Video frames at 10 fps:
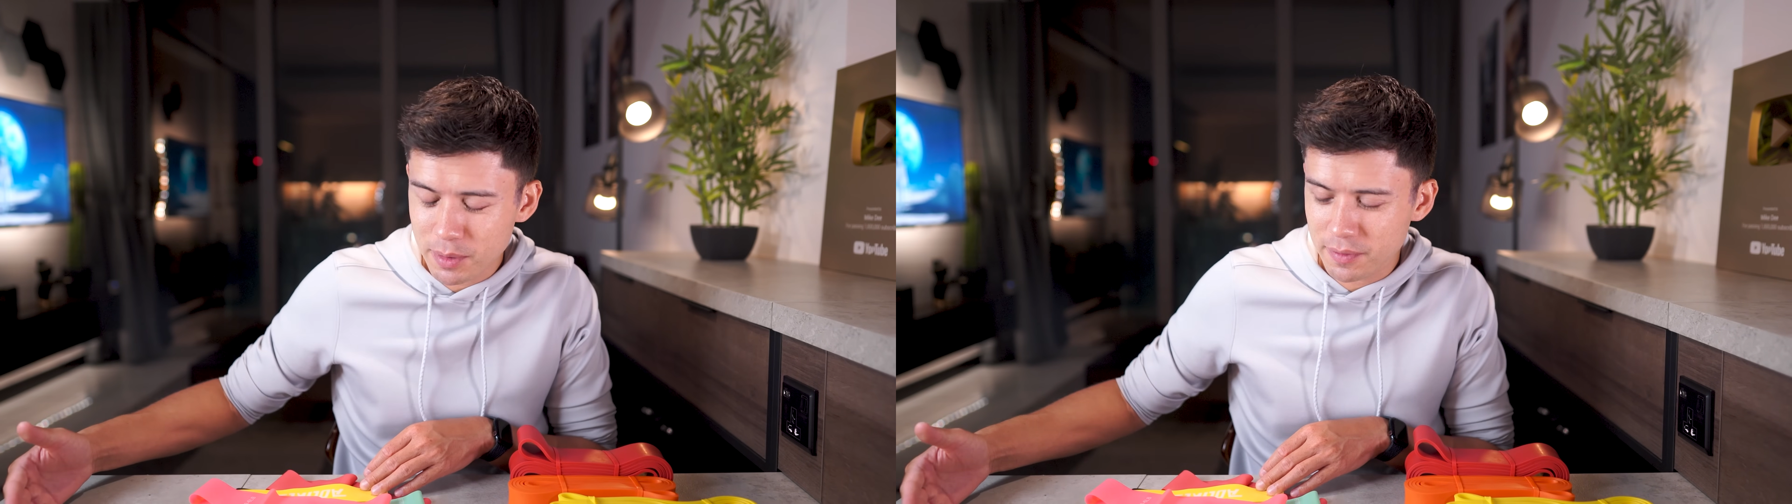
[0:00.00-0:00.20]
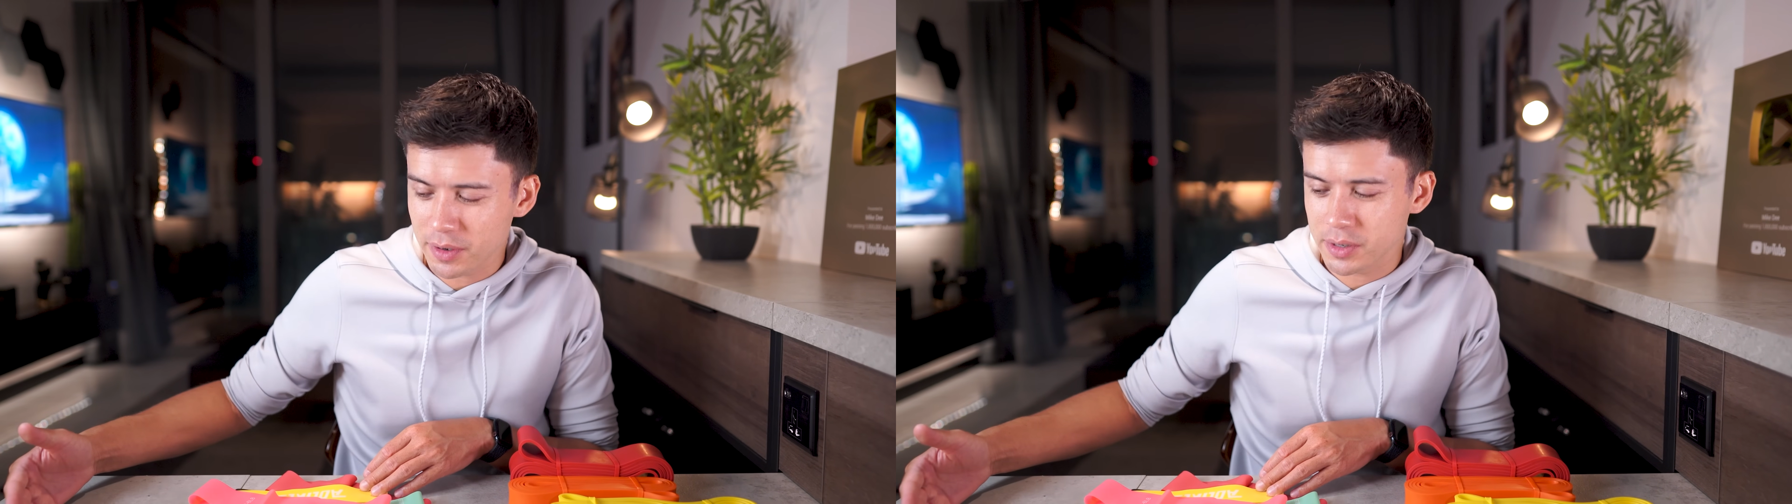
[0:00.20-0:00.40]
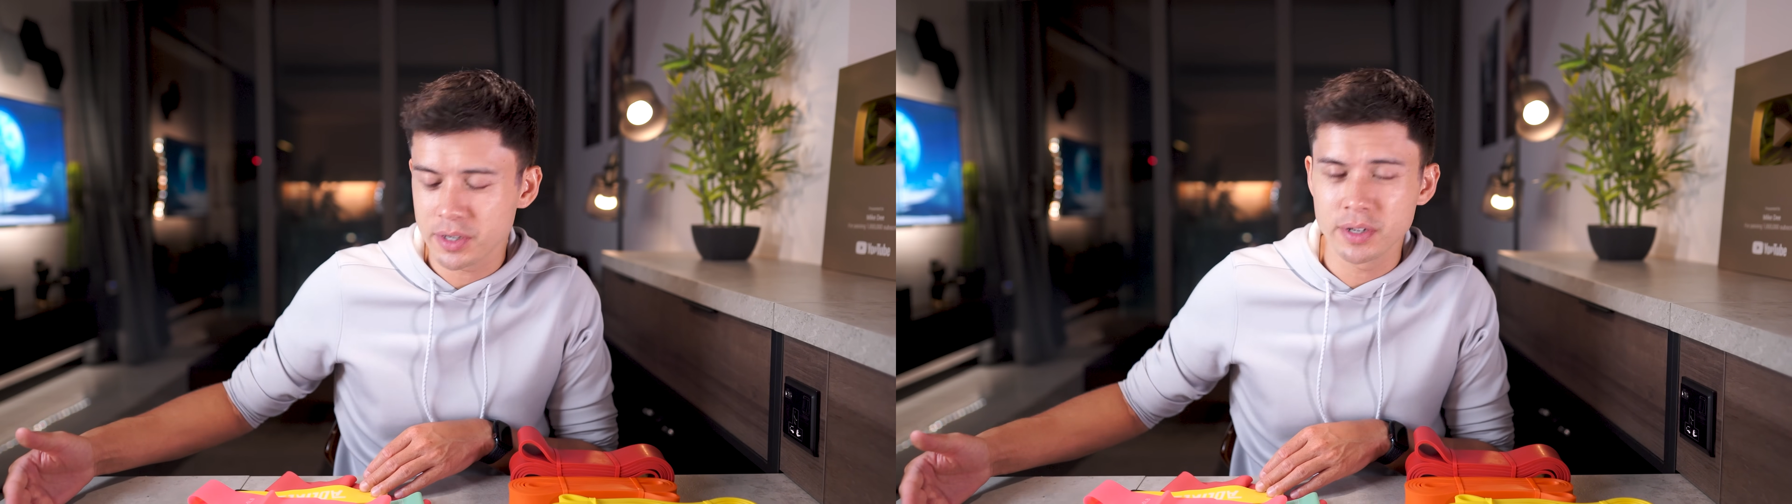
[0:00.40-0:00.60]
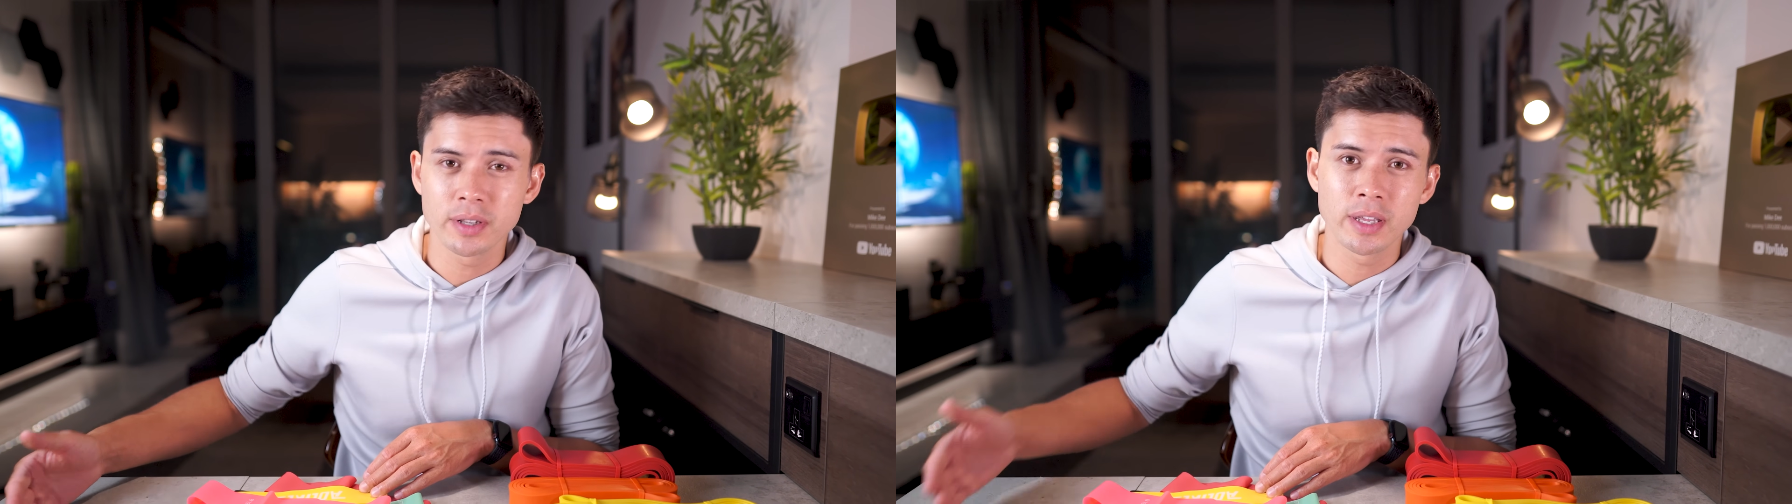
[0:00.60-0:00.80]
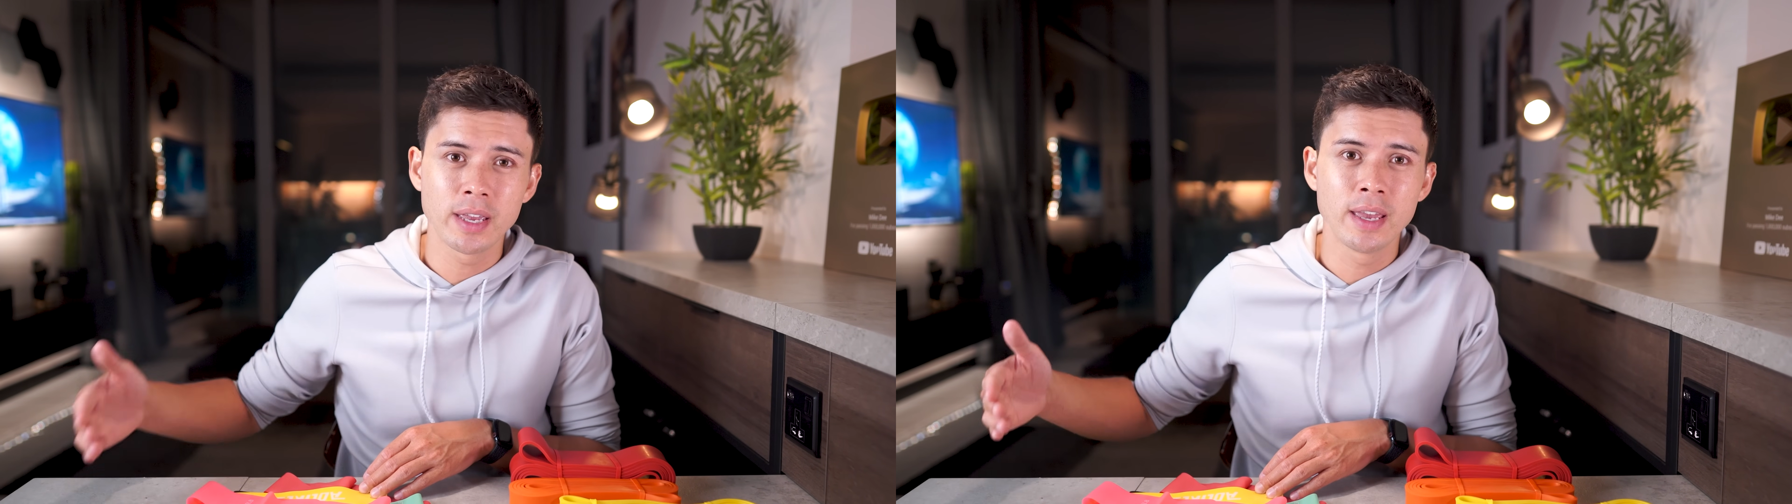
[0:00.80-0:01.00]

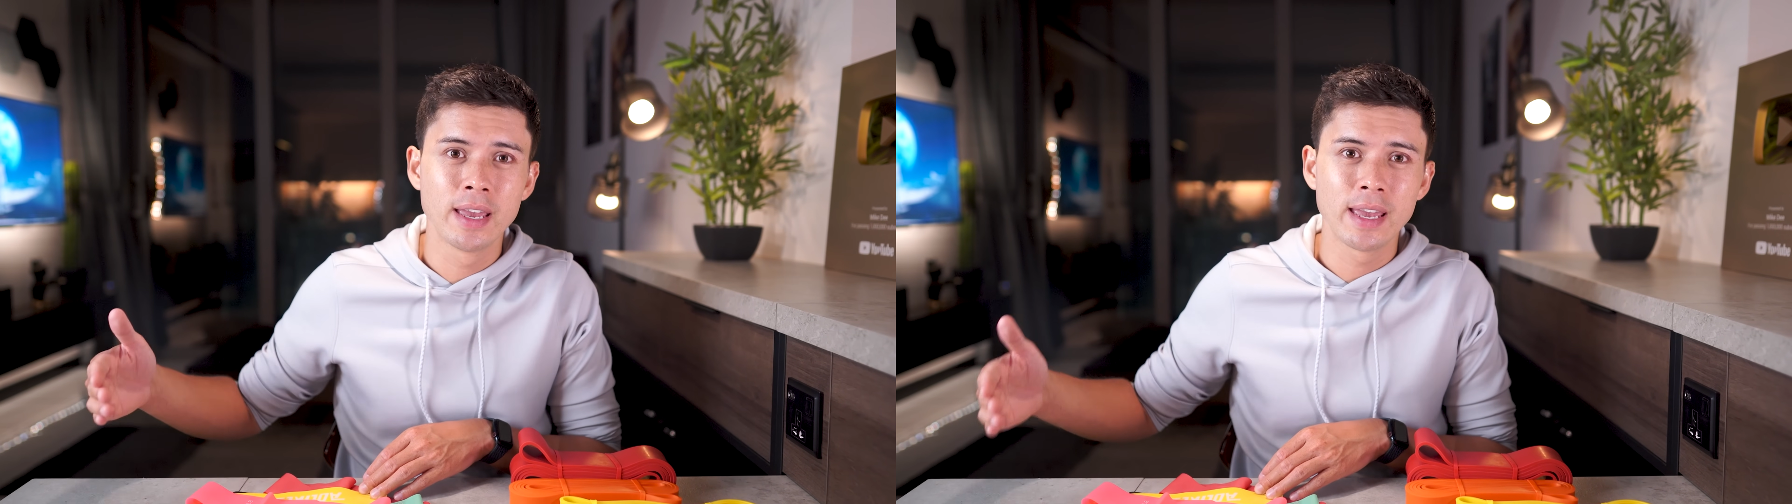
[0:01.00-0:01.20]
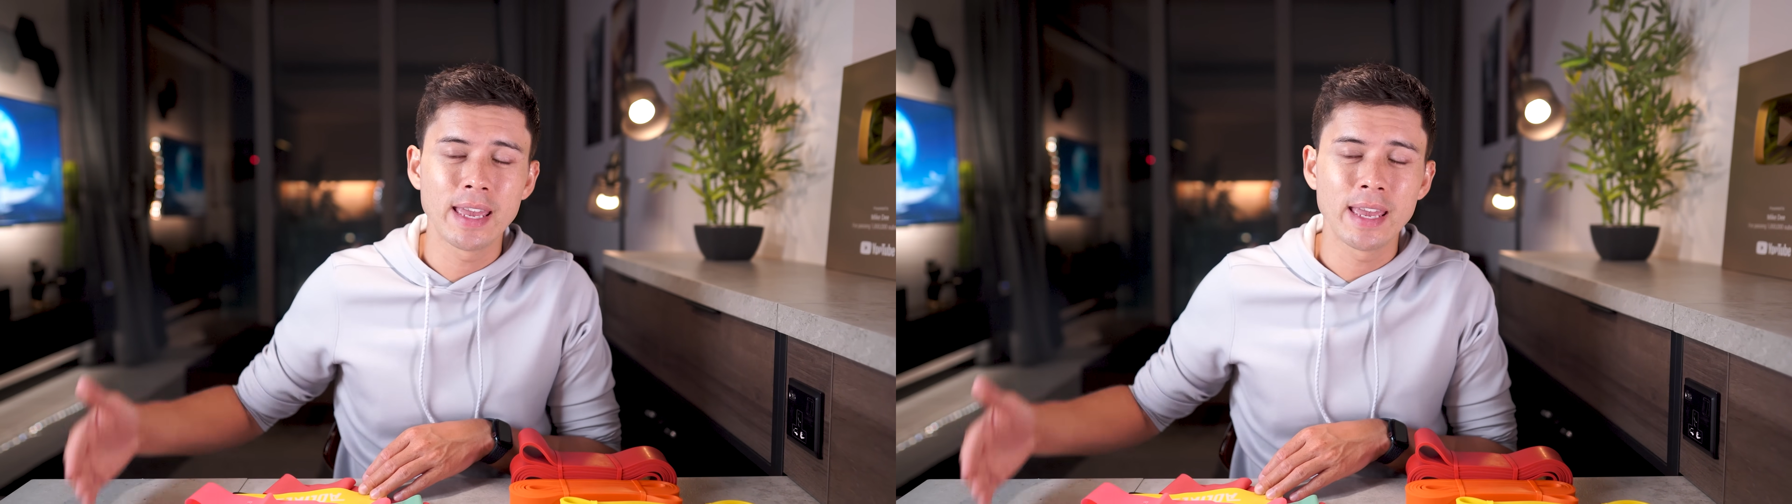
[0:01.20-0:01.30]
unfortunately,